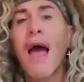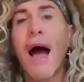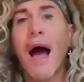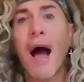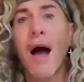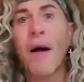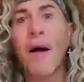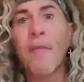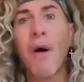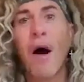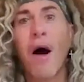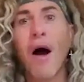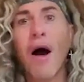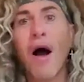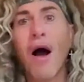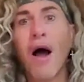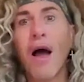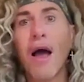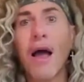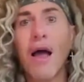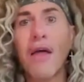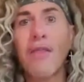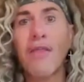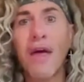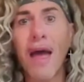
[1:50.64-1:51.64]

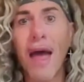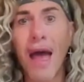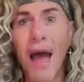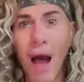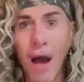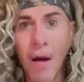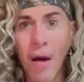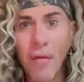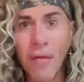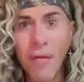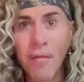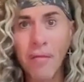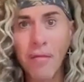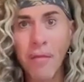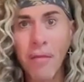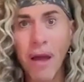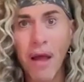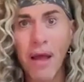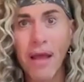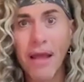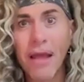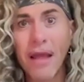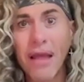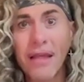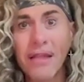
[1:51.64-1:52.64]
The album
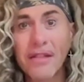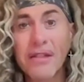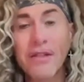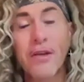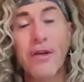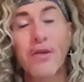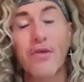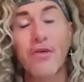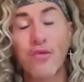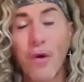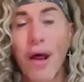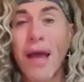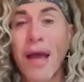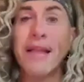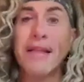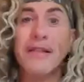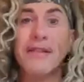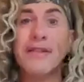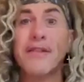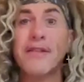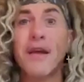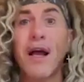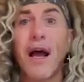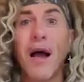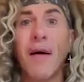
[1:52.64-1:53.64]
is
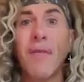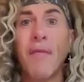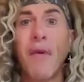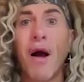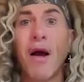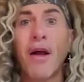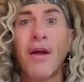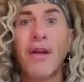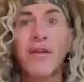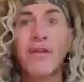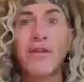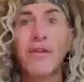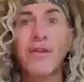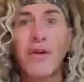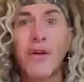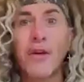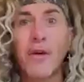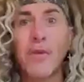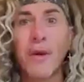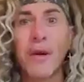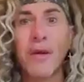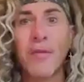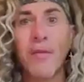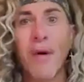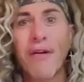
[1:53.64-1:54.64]
great. I'm going to tell you
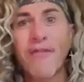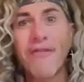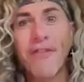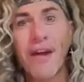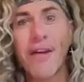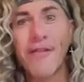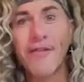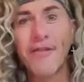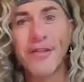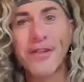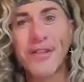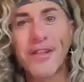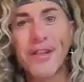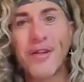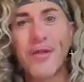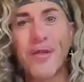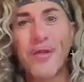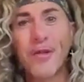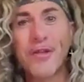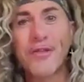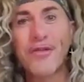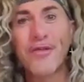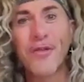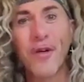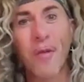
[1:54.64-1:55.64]
one of my favorite
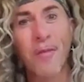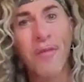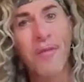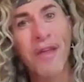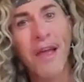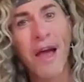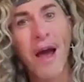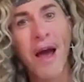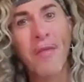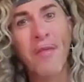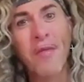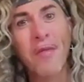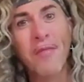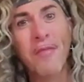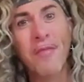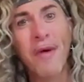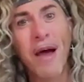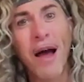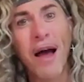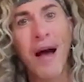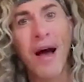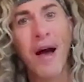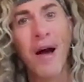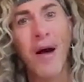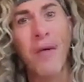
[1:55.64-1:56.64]
singles from the album,
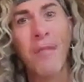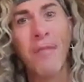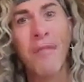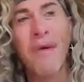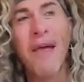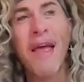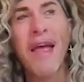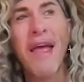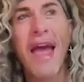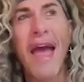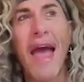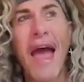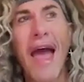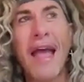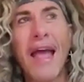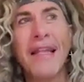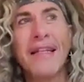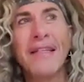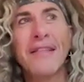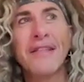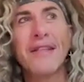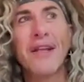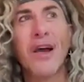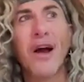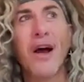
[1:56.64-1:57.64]

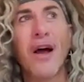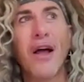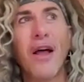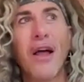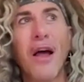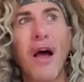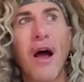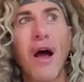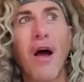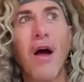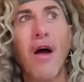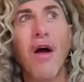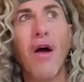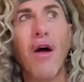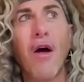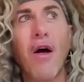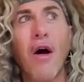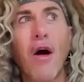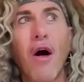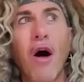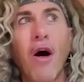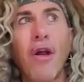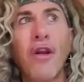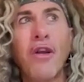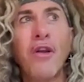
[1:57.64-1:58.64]
and
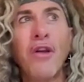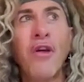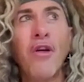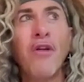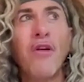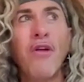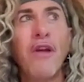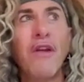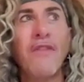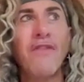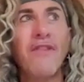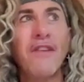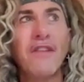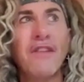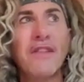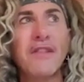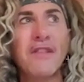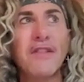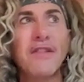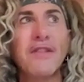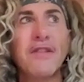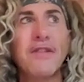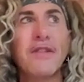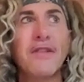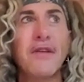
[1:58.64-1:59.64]
I don't know if this
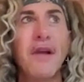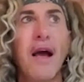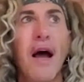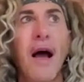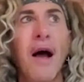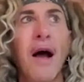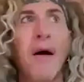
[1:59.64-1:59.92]
is